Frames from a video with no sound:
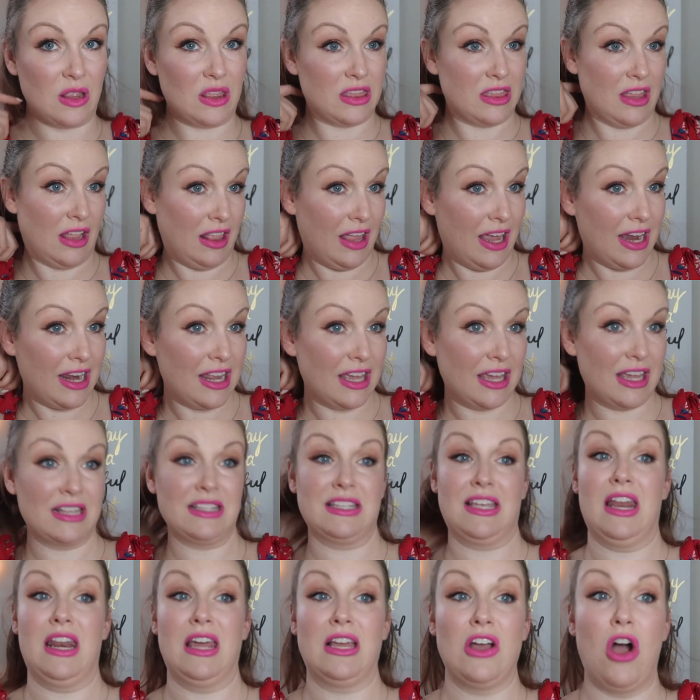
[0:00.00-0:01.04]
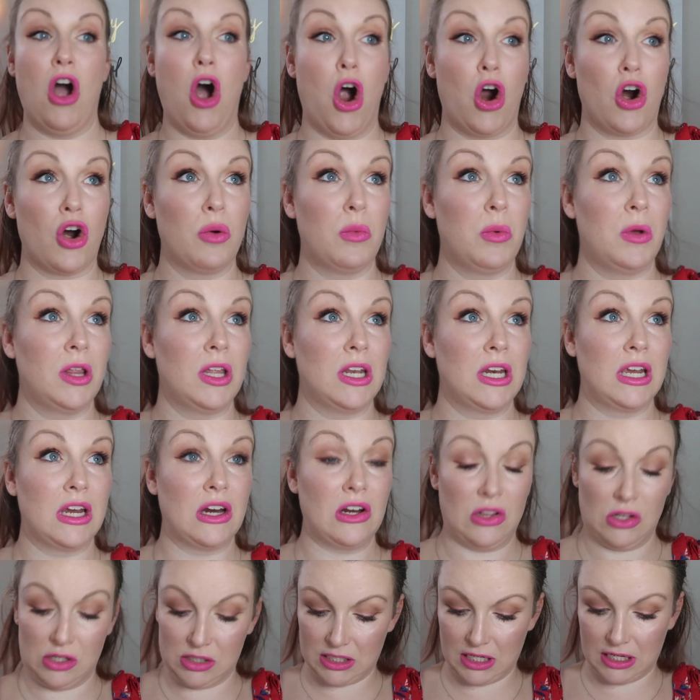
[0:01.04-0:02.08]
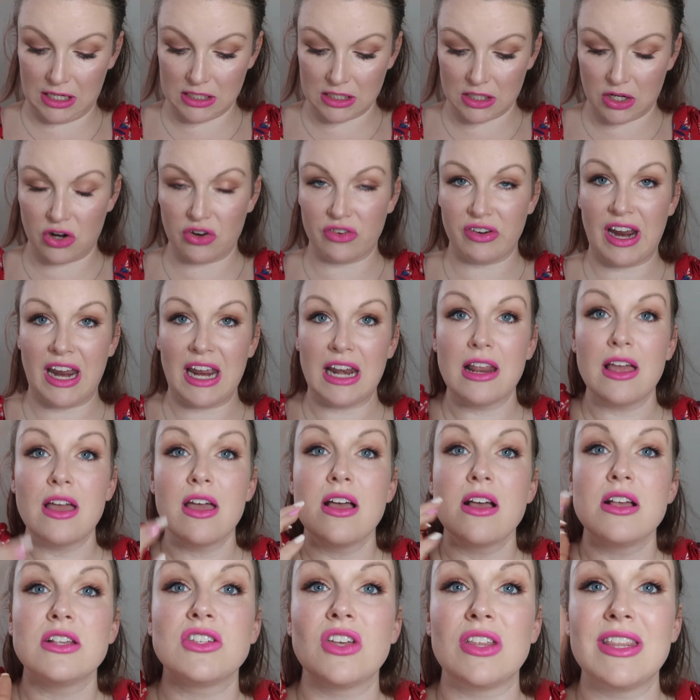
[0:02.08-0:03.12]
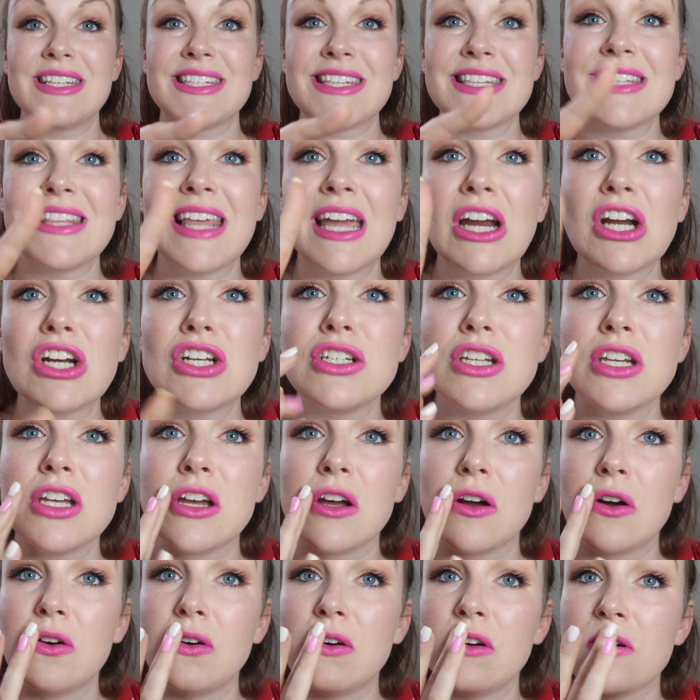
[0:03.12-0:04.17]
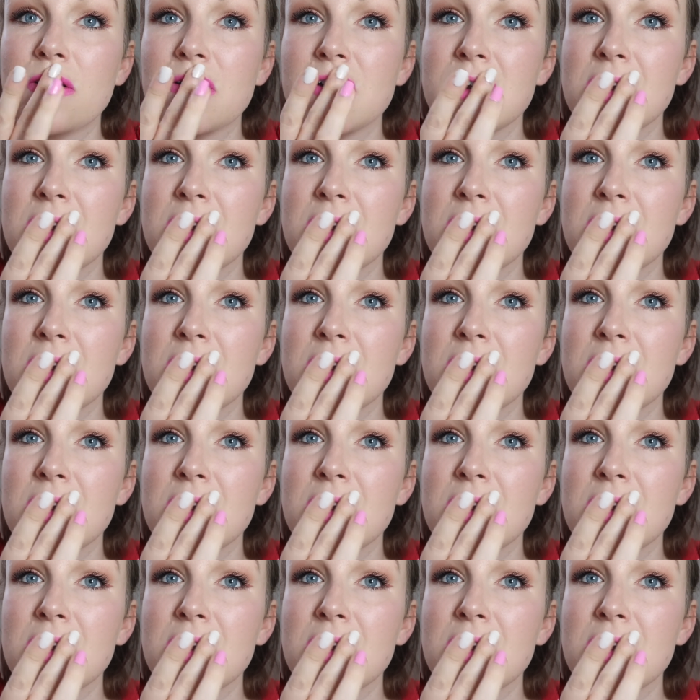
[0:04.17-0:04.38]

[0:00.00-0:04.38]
The lighting is getting horrible in here. It looks like it's going to rain. So this is layer 2.